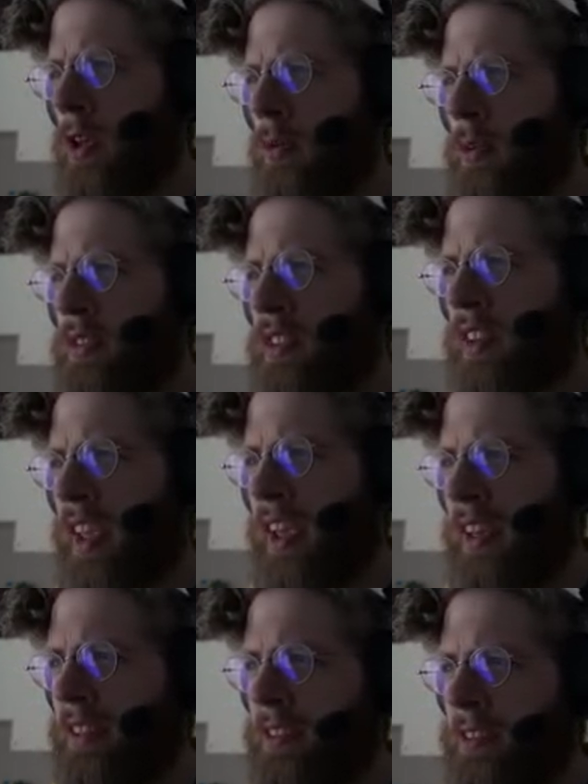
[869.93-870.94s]
Once
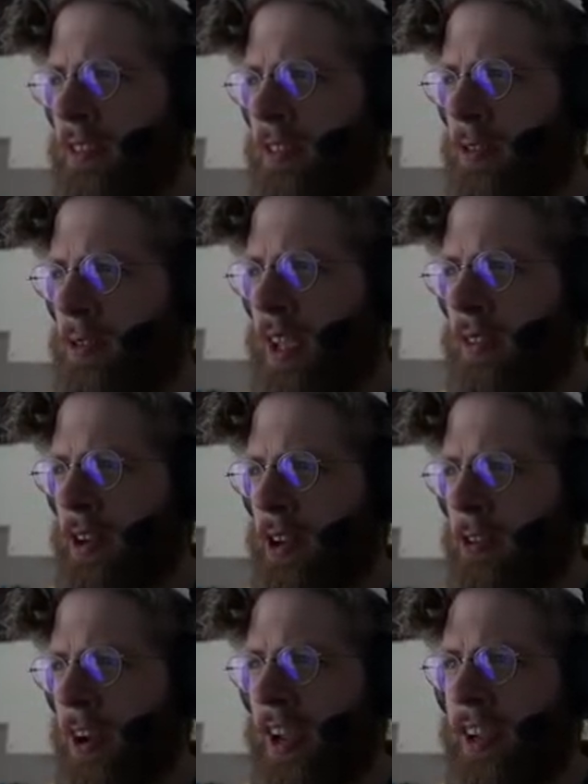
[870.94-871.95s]
again, we have a
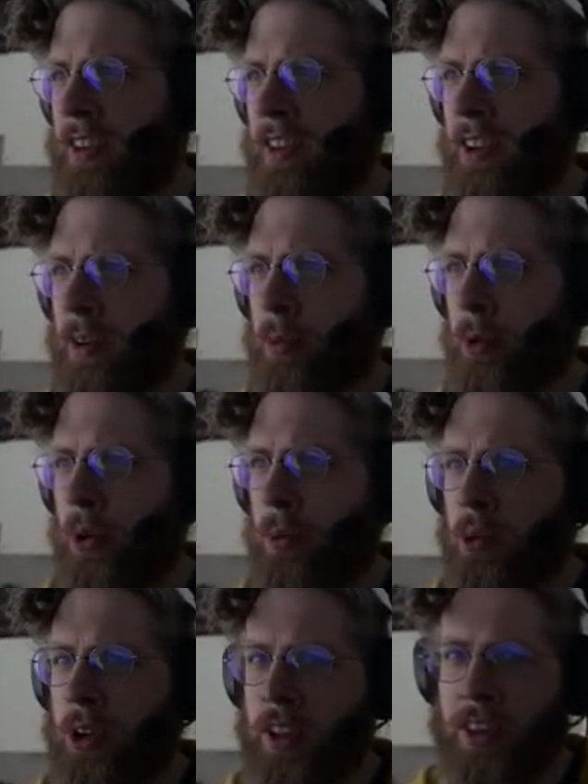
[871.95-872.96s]
great,
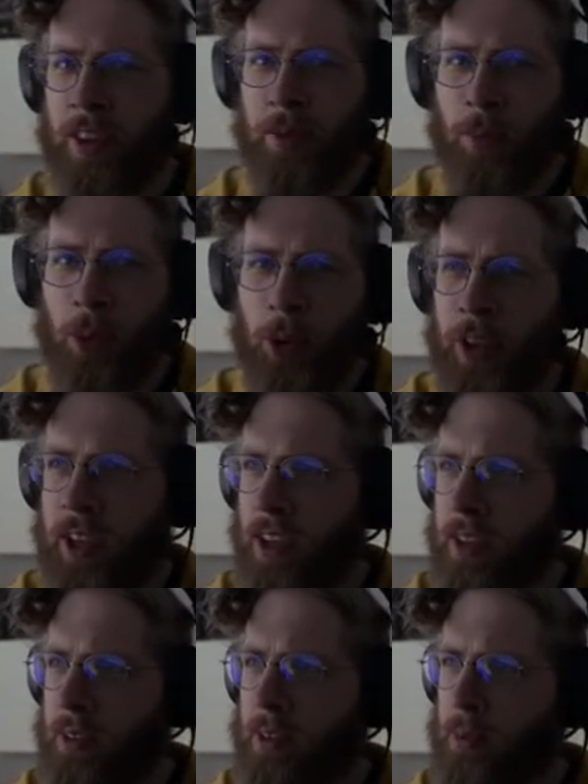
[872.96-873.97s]
appropriately moody
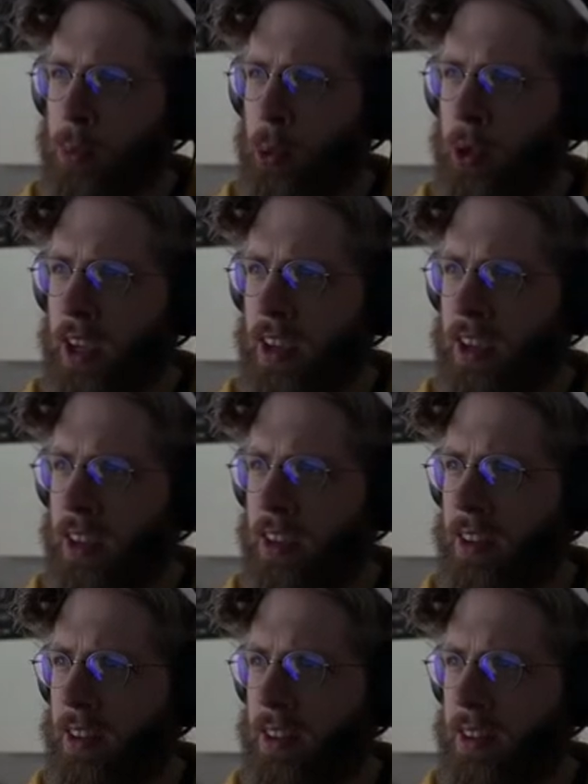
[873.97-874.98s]
and spooky
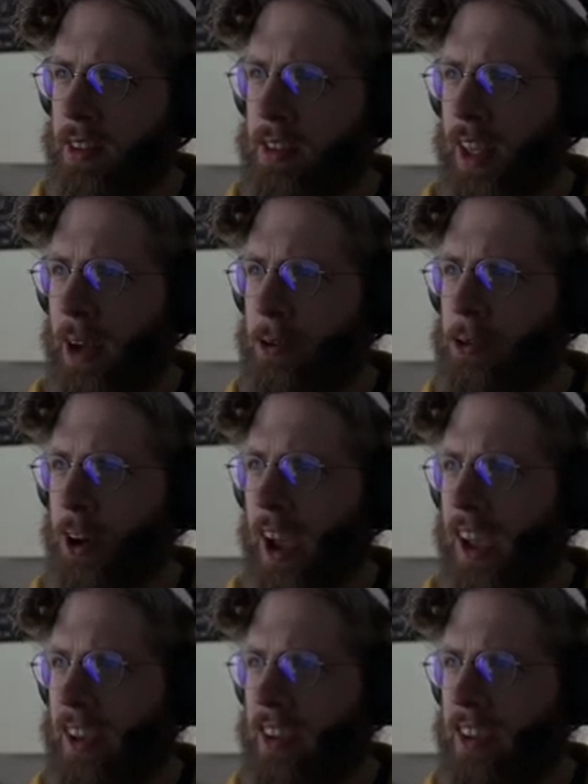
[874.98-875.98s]

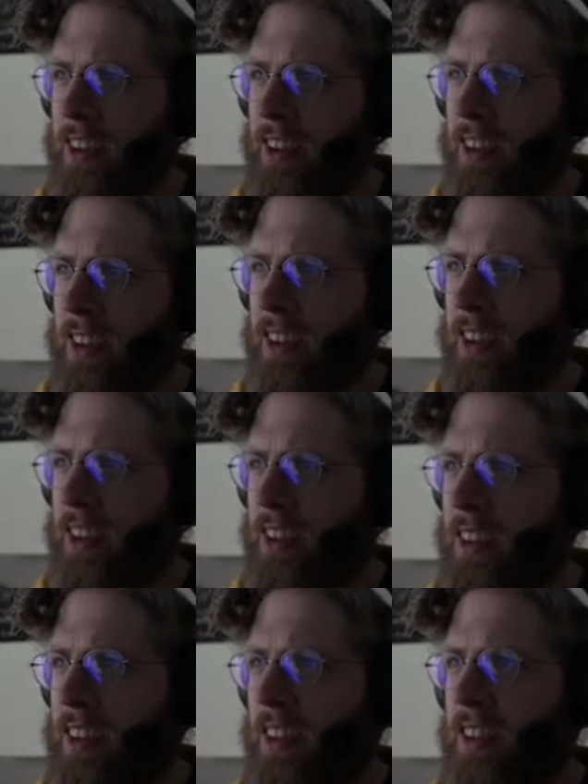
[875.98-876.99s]
soundtrack
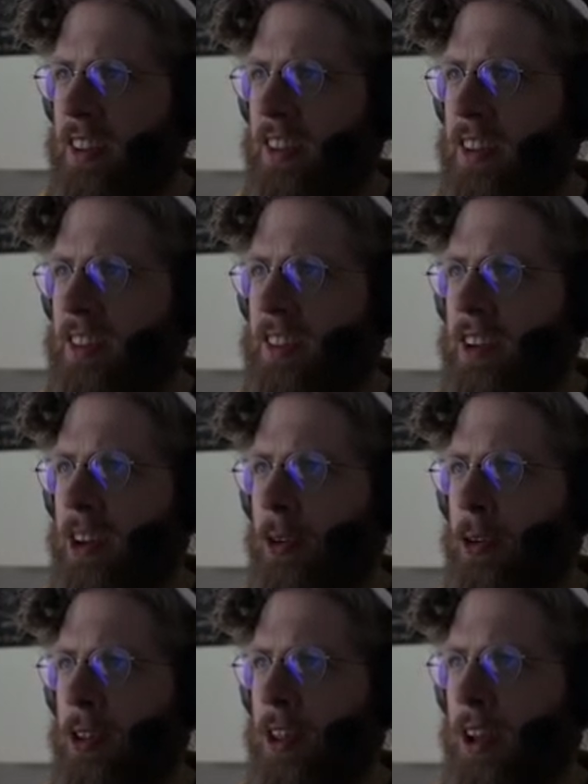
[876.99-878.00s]
to go
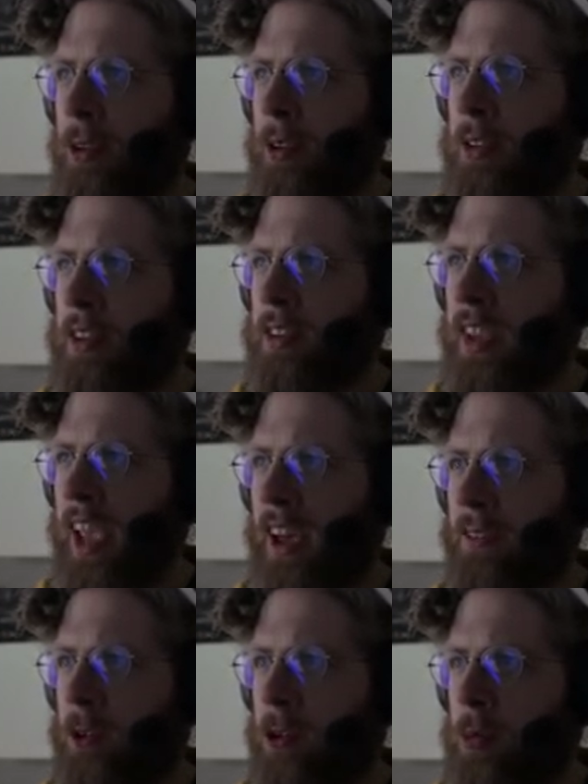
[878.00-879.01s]
along with this
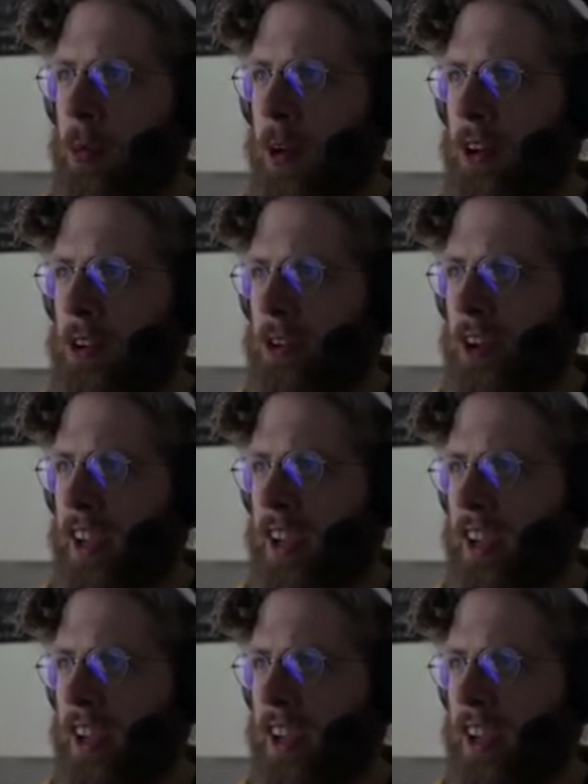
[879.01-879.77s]
cavern wandering.